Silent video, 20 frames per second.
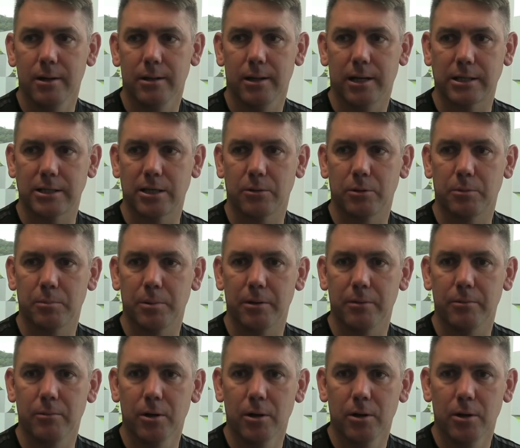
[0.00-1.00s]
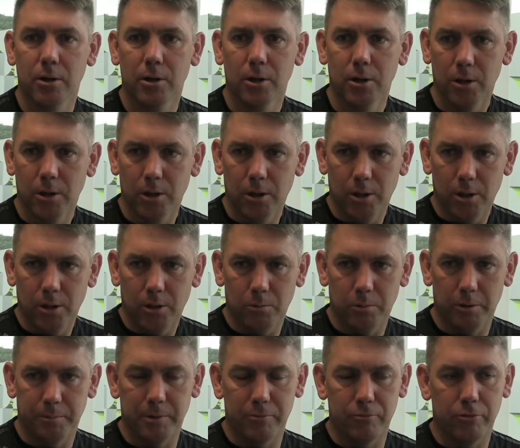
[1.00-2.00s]
like I say, we've
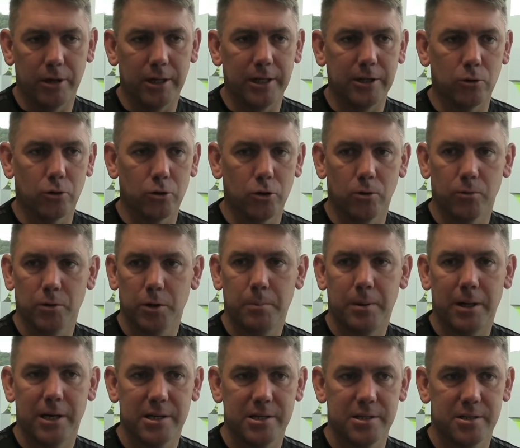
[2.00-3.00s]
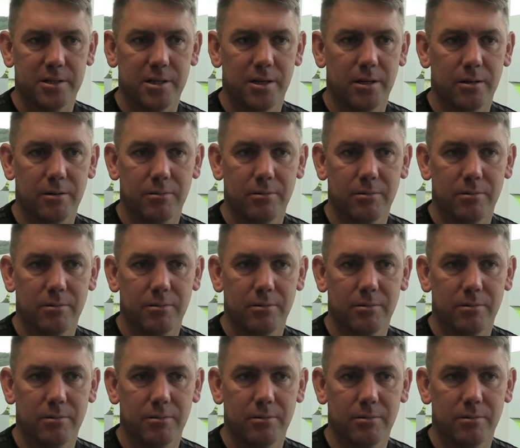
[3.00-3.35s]
been really good over the past